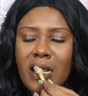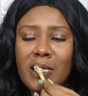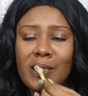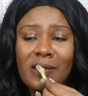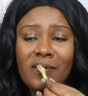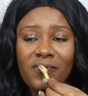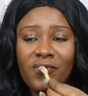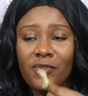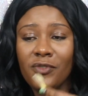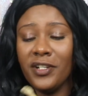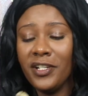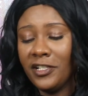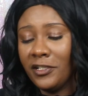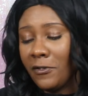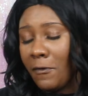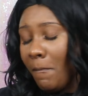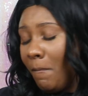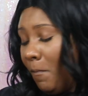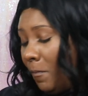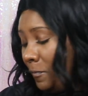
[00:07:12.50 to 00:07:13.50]
Oh boy,
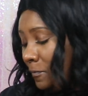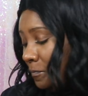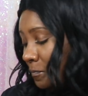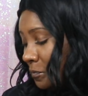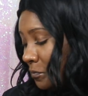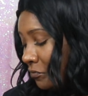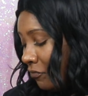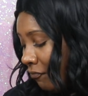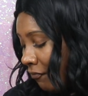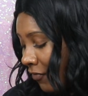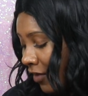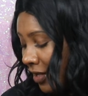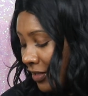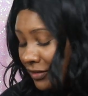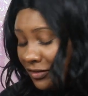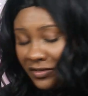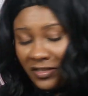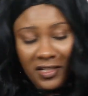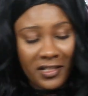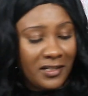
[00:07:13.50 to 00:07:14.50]

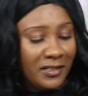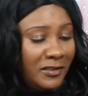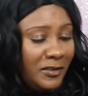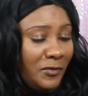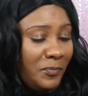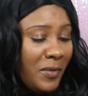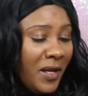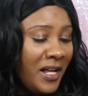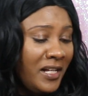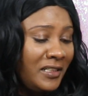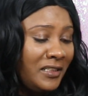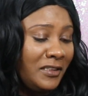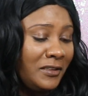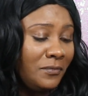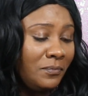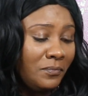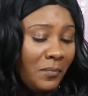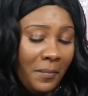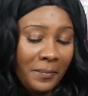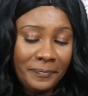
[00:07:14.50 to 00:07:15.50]
that chicken is spicy.